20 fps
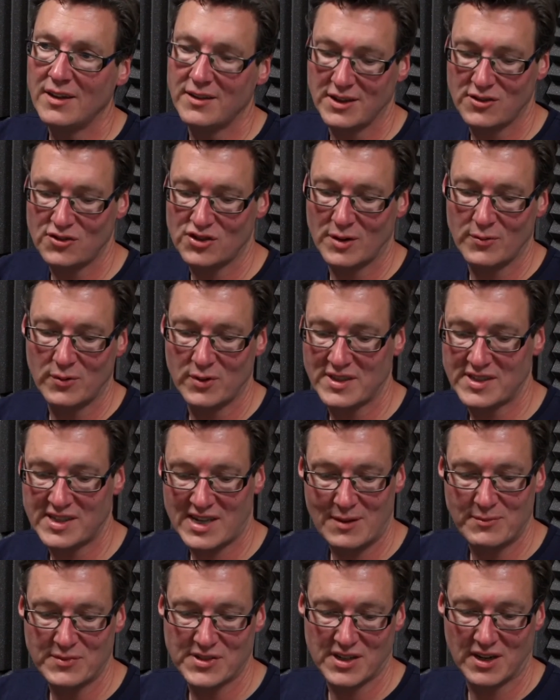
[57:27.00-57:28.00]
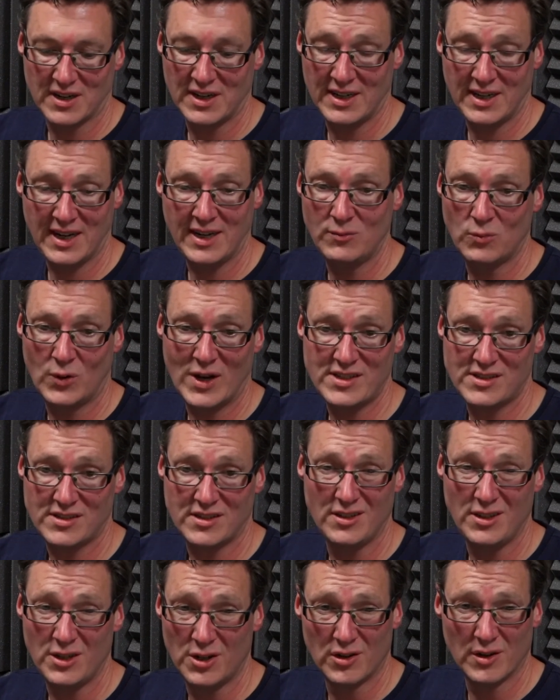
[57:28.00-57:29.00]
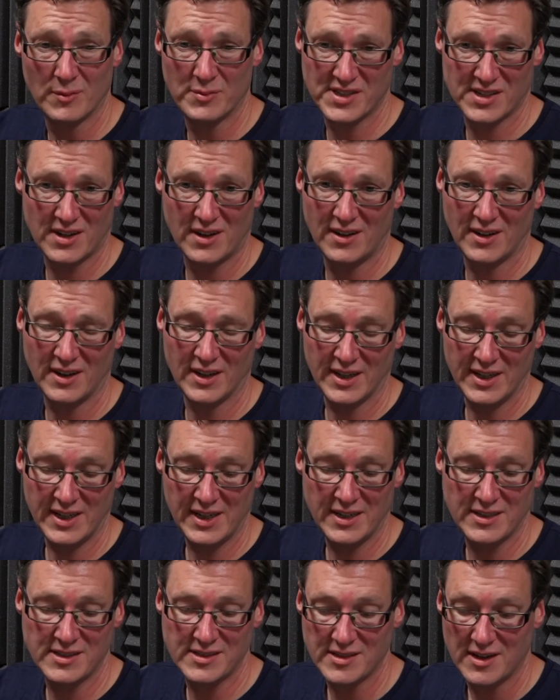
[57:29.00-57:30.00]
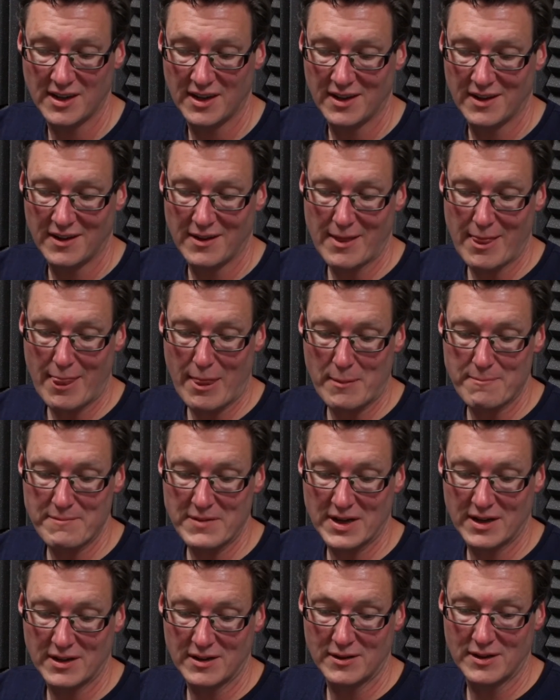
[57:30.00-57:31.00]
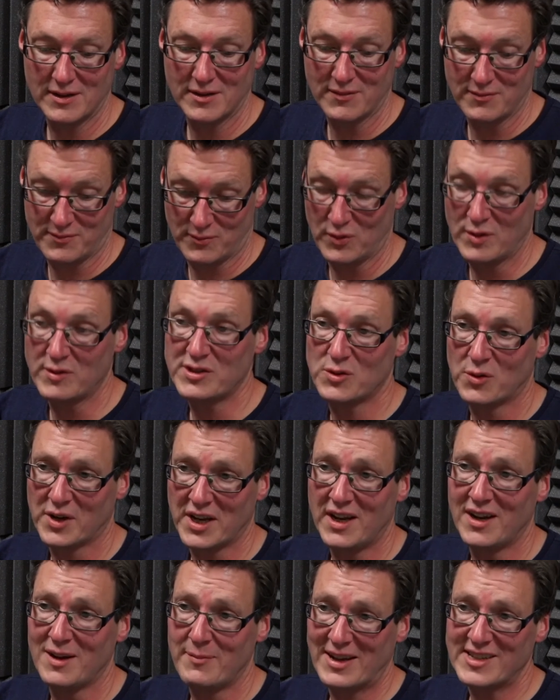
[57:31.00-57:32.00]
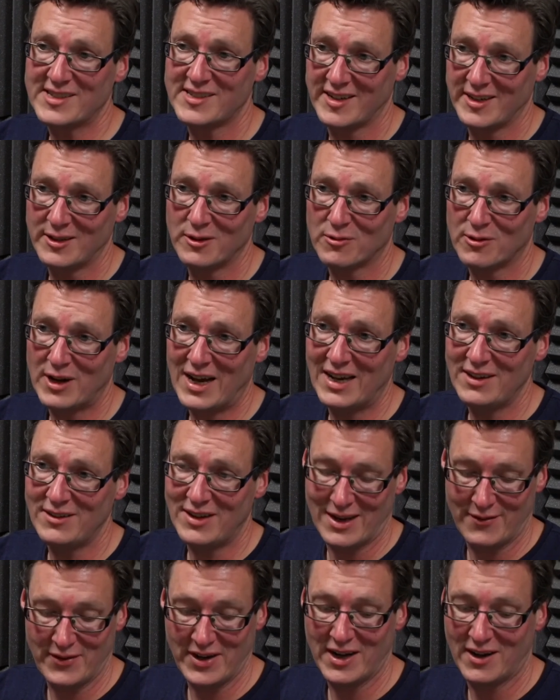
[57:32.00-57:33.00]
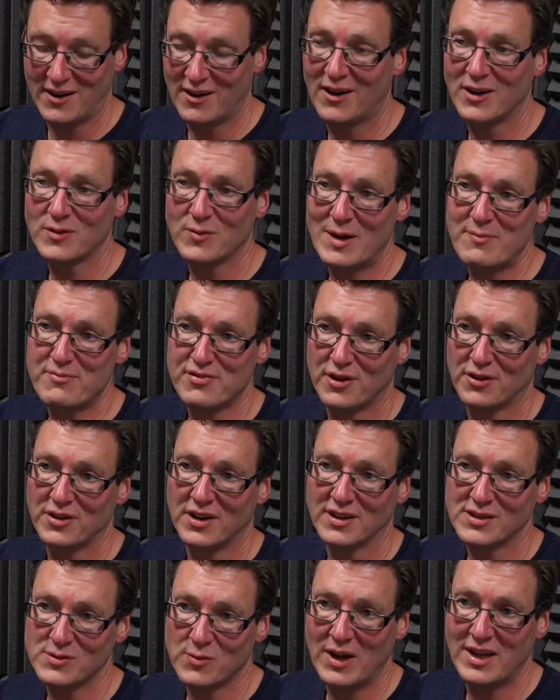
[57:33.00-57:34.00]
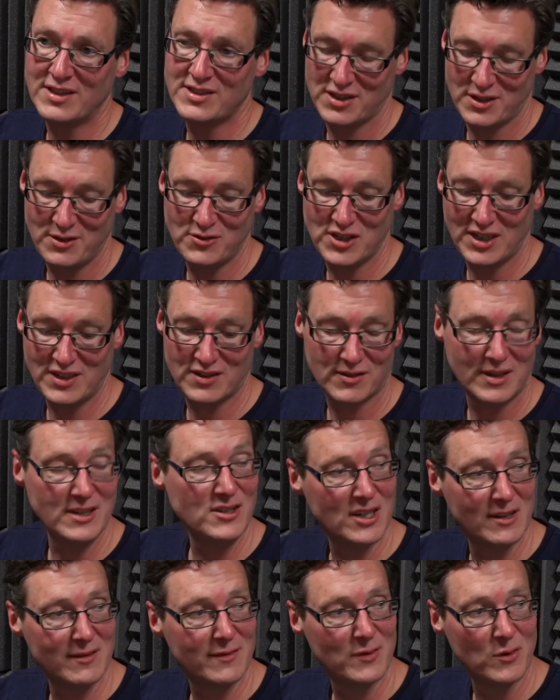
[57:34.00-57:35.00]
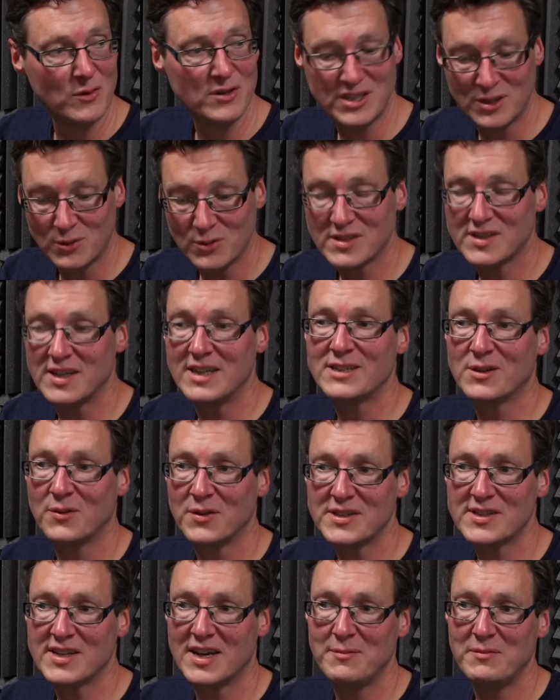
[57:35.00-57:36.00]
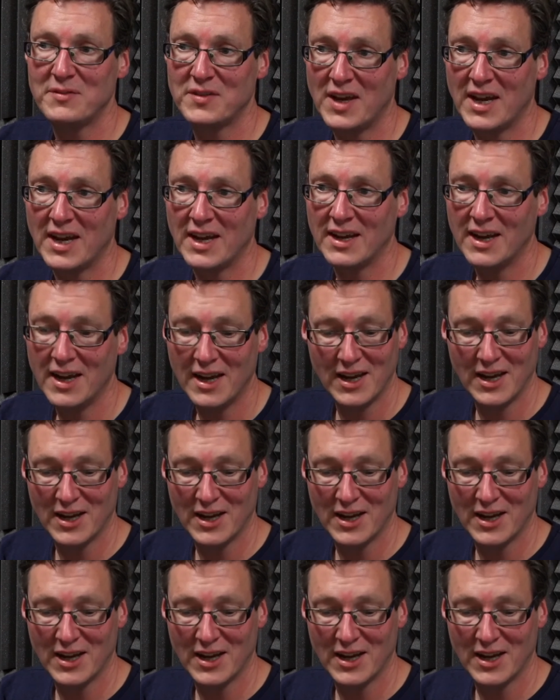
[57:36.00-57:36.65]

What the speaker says: The trouble with Samsung in Western Europe certainly is, we were talking earlier about single RAN, having a hardware product where 2G, 3G and 4G all sits on the same thing.